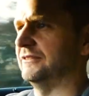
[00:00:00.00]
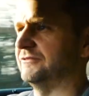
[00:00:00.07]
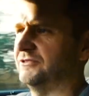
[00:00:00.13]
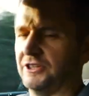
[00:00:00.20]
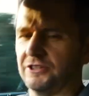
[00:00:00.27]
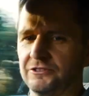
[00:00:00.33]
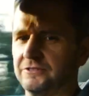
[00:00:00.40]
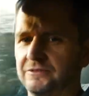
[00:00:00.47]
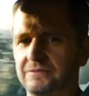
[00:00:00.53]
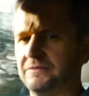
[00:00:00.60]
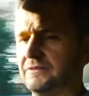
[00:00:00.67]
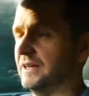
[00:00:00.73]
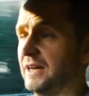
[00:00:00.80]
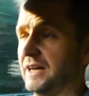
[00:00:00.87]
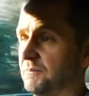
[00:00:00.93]
Just
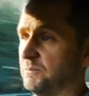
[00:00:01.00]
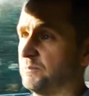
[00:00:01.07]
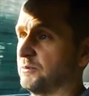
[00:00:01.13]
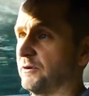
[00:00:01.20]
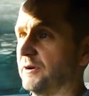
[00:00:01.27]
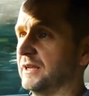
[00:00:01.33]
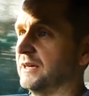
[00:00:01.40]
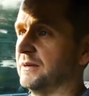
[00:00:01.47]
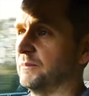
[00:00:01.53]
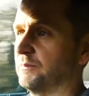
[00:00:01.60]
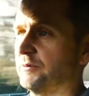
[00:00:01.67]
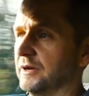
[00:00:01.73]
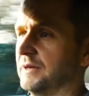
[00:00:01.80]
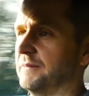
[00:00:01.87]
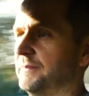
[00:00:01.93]
a brilliant
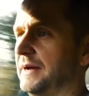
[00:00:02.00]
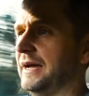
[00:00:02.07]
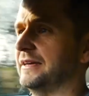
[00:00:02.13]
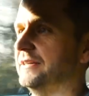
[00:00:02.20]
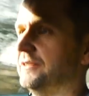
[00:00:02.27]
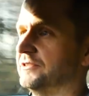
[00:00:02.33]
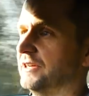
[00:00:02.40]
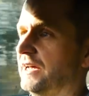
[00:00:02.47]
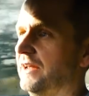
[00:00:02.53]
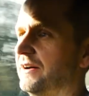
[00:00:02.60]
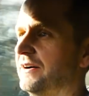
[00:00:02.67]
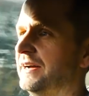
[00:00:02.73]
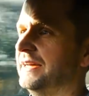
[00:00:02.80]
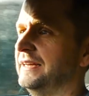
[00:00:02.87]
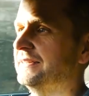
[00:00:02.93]
package, and
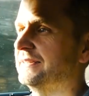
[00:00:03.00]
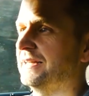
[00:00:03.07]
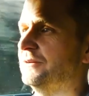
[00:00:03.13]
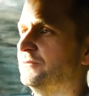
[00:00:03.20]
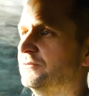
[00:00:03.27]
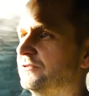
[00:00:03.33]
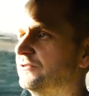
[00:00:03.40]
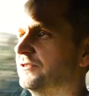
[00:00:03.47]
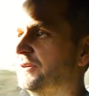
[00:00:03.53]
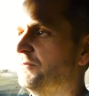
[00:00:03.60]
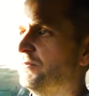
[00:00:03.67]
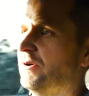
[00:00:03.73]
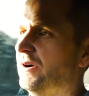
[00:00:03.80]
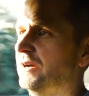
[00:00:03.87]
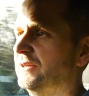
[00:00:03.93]
I don't see
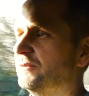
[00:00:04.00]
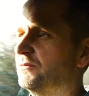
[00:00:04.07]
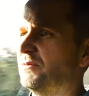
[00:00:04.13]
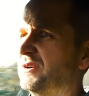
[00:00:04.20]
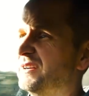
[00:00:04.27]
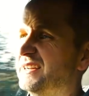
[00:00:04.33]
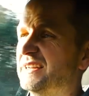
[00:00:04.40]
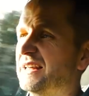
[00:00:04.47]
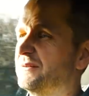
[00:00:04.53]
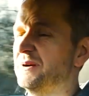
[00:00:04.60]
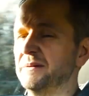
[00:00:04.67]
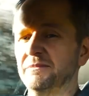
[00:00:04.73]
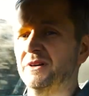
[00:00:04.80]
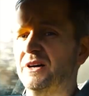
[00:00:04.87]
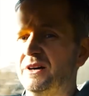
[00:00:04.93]
why you'd want another
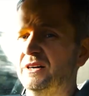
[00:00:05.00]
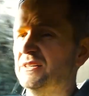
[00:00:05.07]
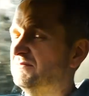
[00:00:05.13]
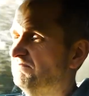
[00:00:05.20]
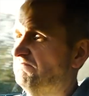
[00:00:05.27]
M car.